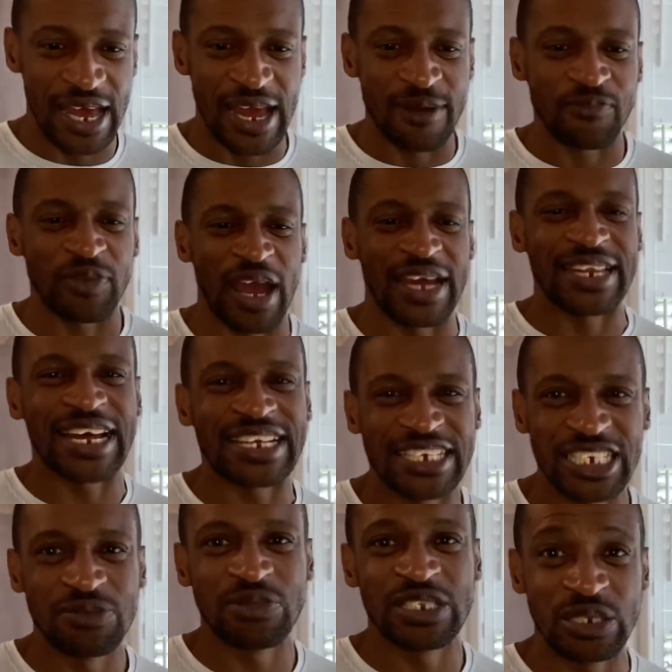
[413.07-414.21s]
and that gives me
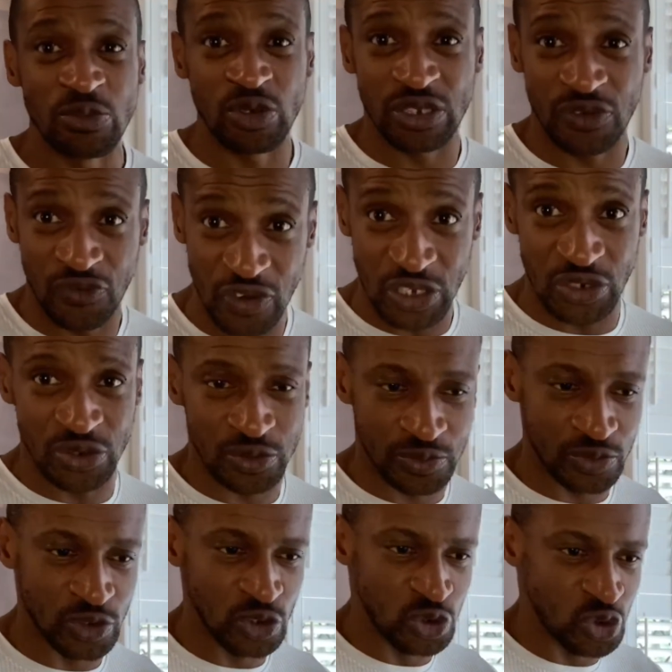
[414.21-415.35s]
the motivation
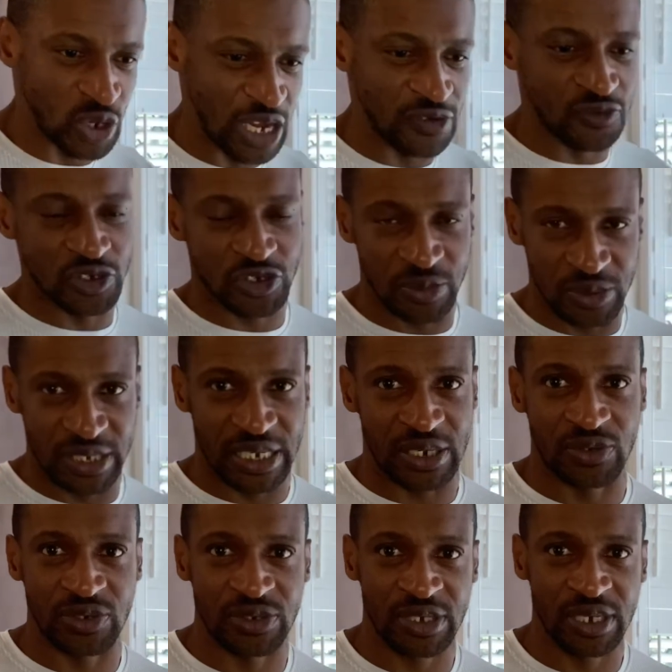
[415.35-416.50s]
to aim for something
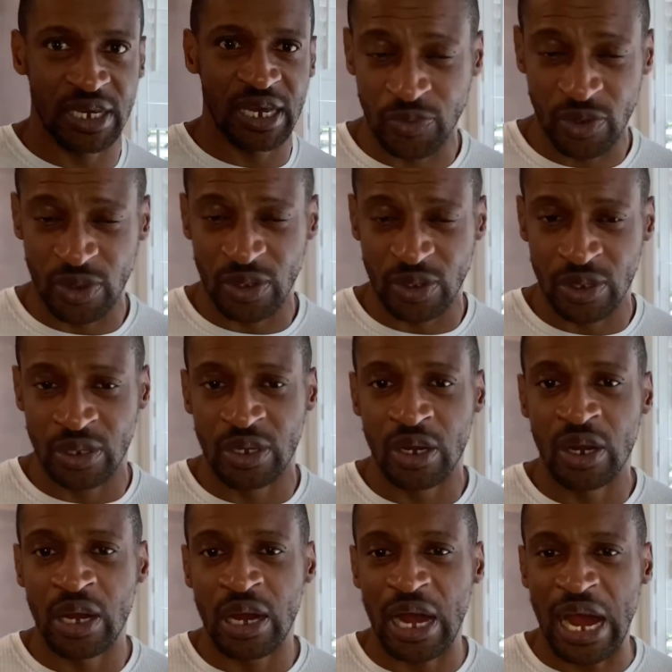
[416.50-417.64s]
else.
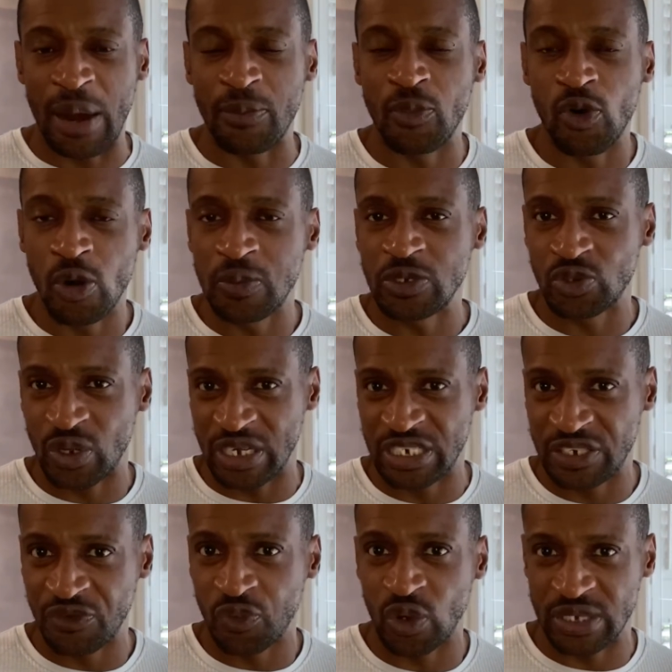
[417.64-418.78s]
I'm hoping to achieve
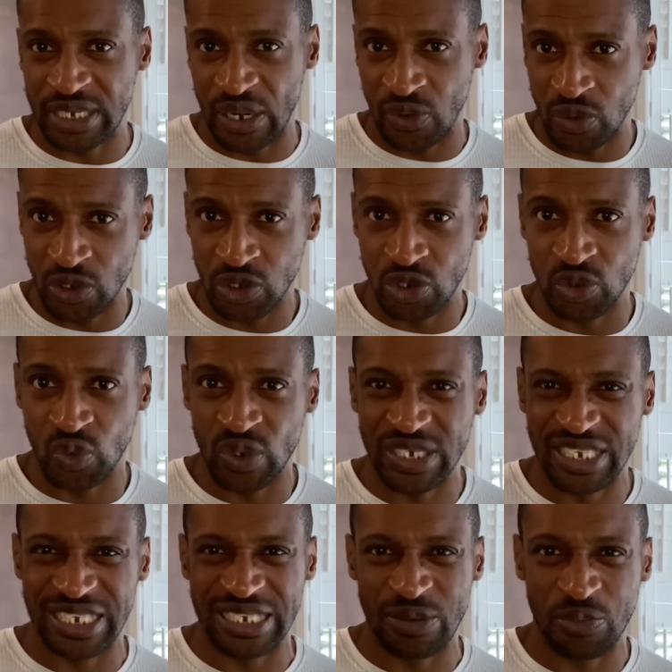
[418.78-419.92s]
what I want to, which is
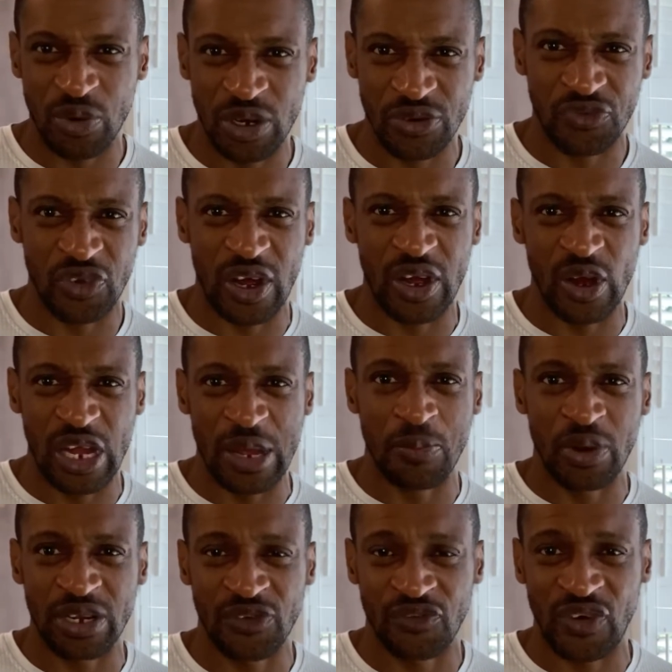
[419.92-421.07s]
a body
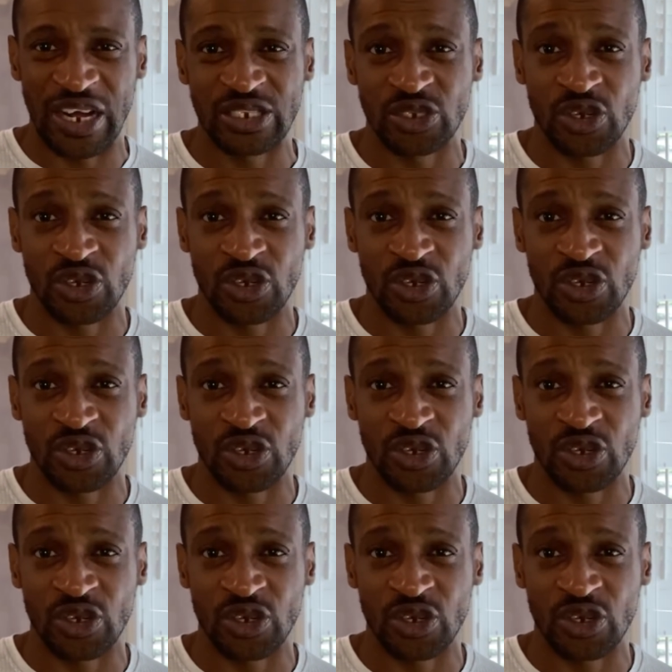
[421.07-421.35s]
fat of